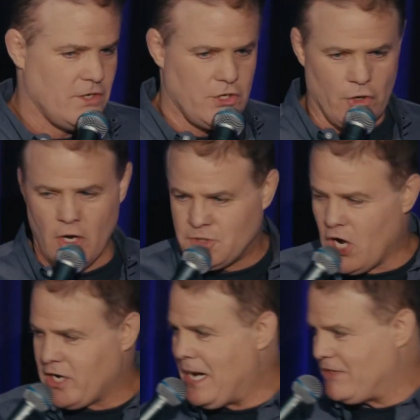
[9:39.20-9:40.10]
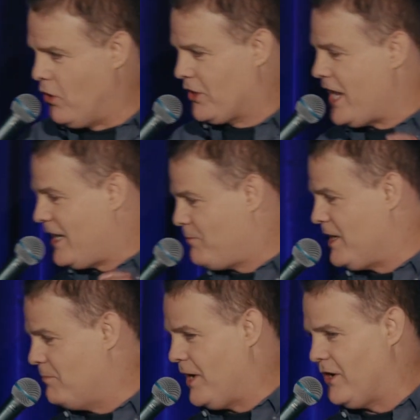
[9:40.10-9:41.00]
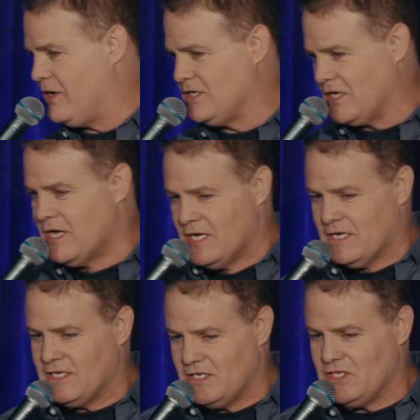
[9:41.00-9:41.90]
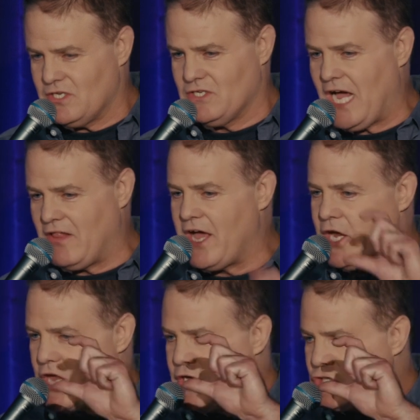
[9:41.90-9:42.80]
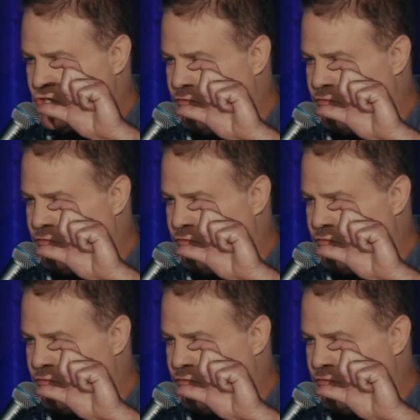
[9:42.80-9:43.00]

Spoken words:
You know what I'm talking about? The organic peanut butter? It's got like an inch